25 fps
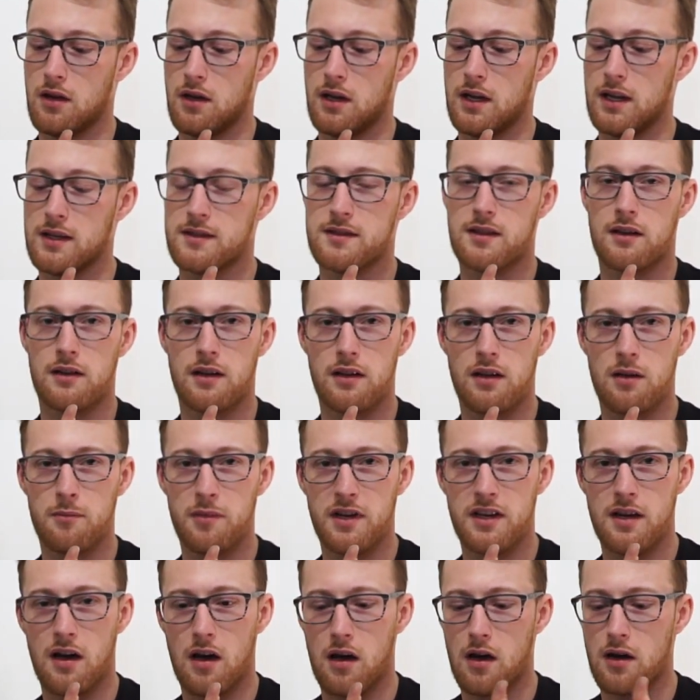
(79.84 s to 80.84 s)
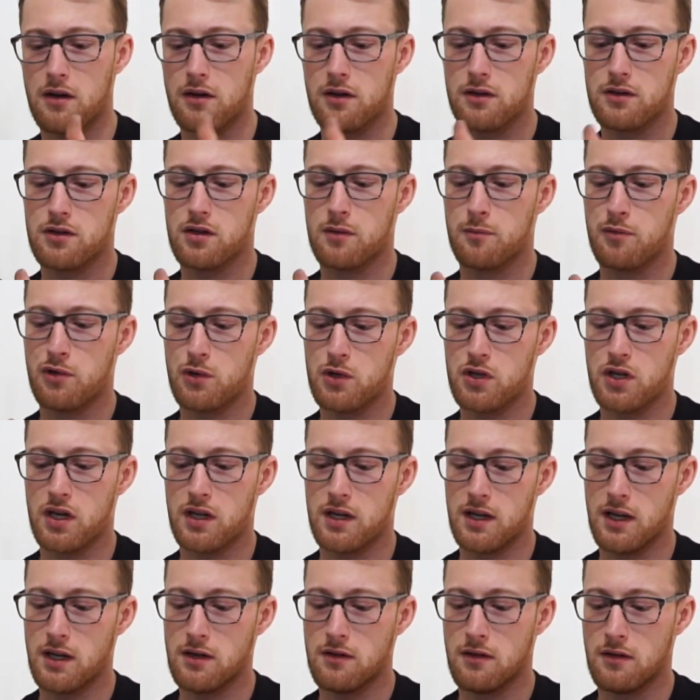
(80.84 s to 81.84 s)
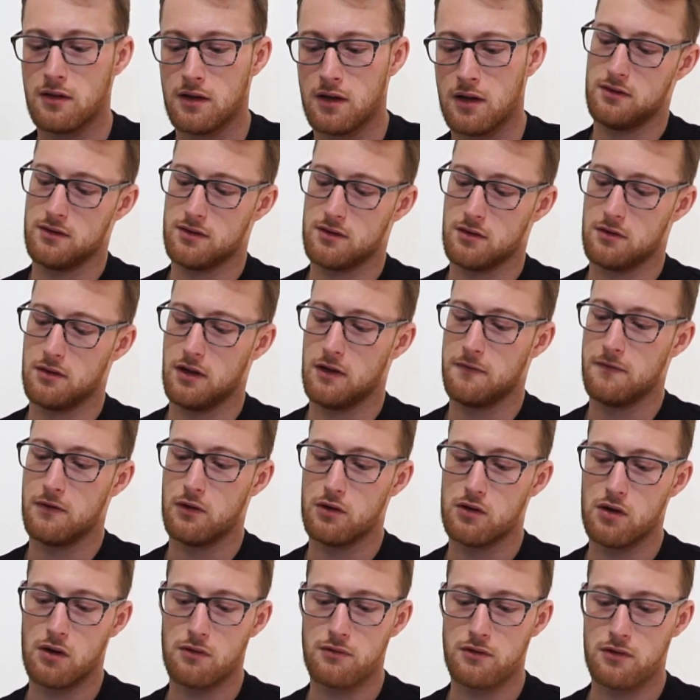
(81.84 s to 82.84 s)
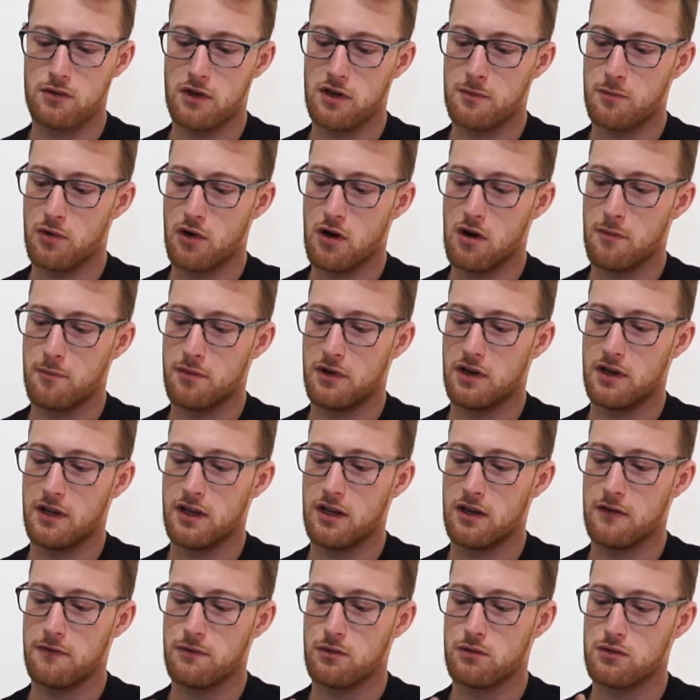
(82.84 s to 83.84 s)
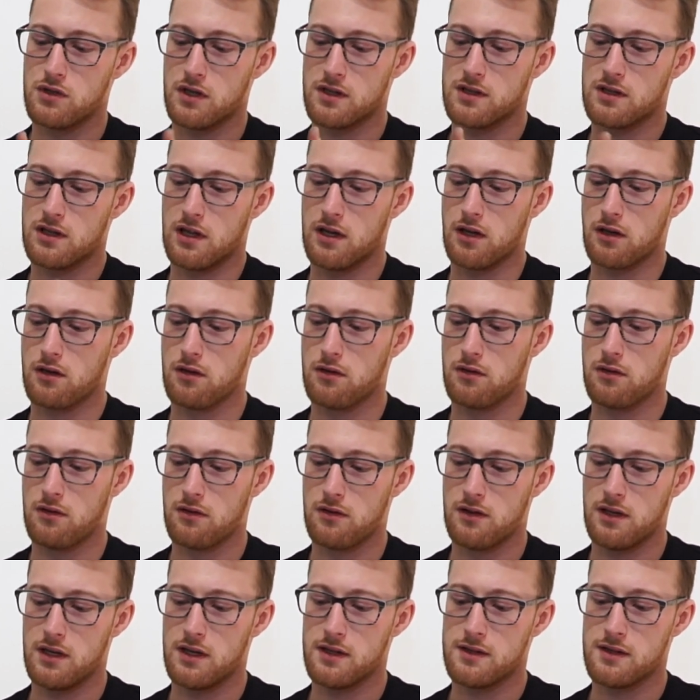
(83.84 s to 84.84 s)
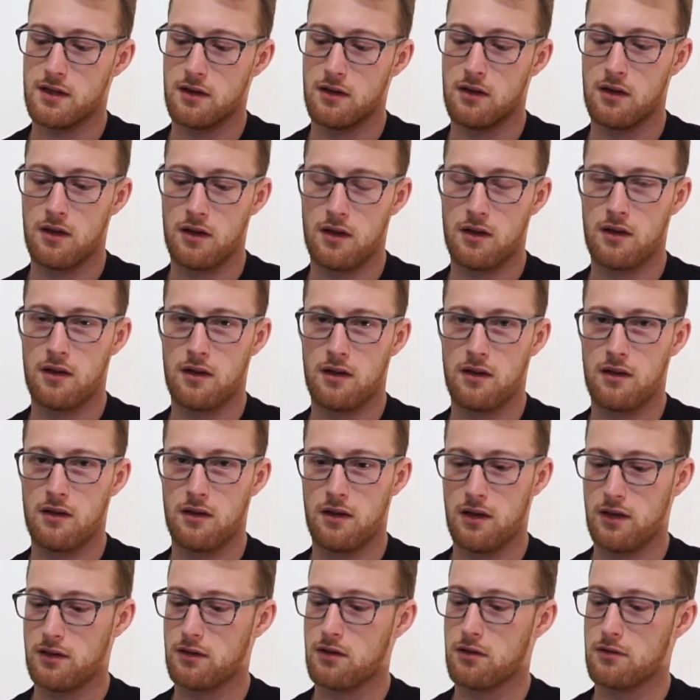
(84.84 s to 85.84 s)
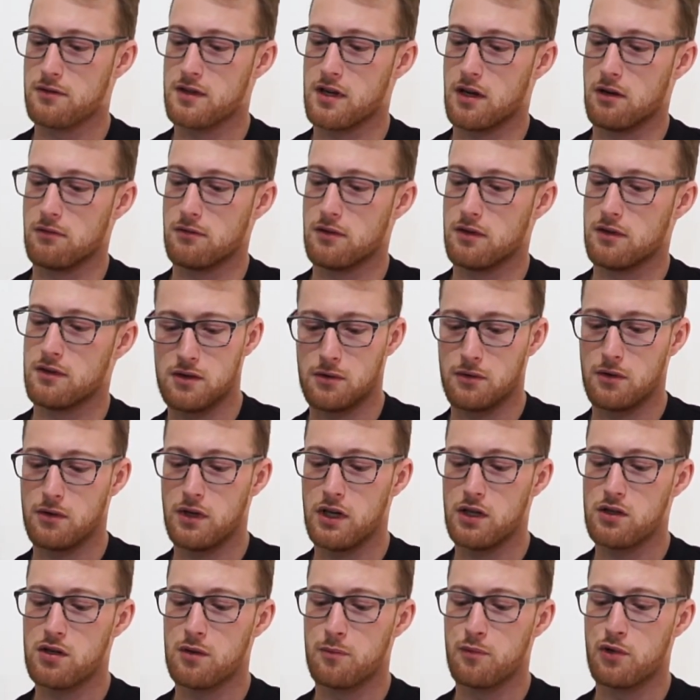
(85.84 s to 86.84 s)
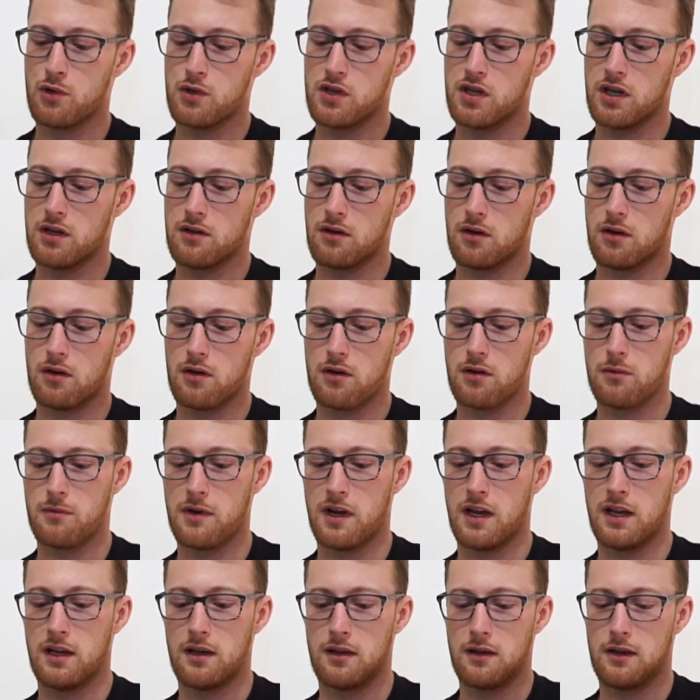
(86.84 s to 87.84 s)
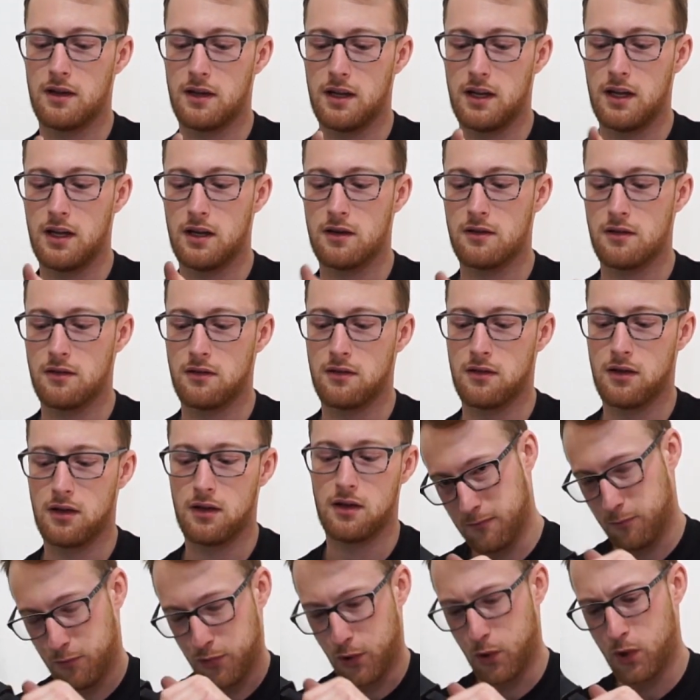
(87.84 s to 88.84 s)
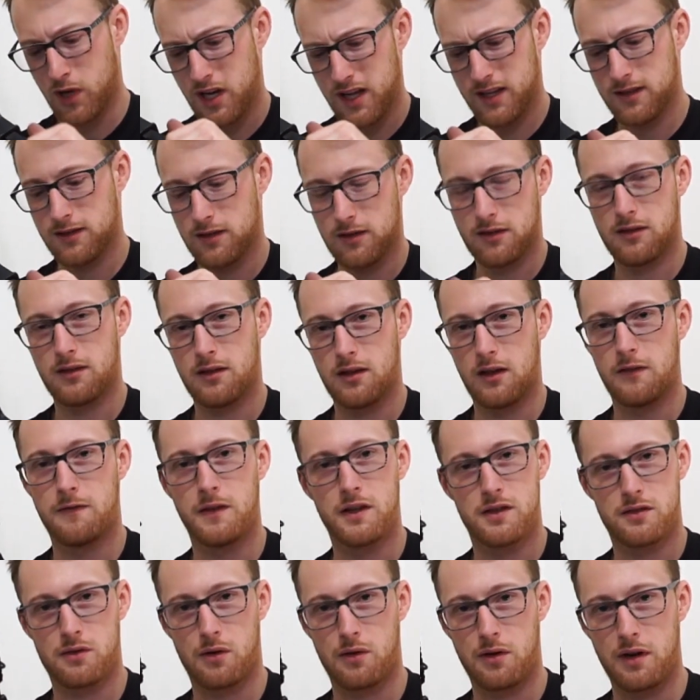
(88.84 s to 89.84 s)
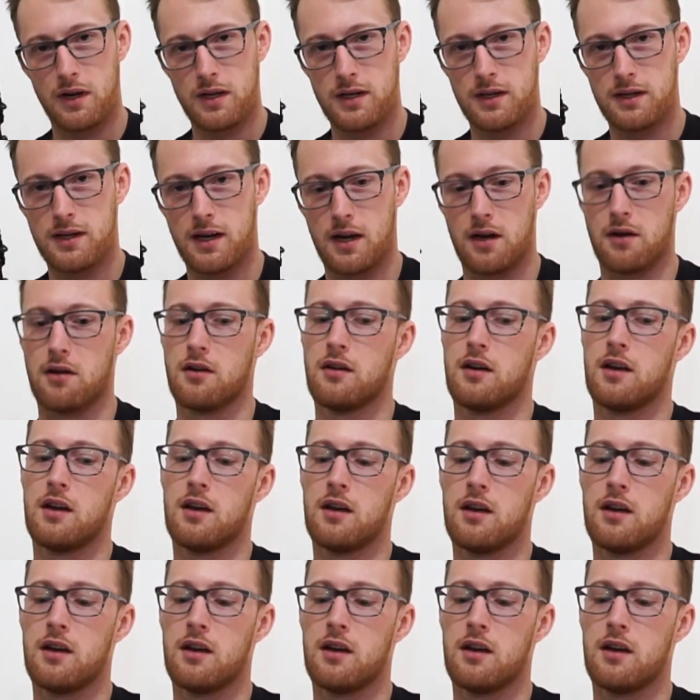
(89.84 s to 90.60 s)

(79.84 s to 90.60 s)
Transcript: It's a little bit harder to push it in. So if you don't do it properly, if you just like this, it goes out. So you need to push it all the way in, pull it if it's already there.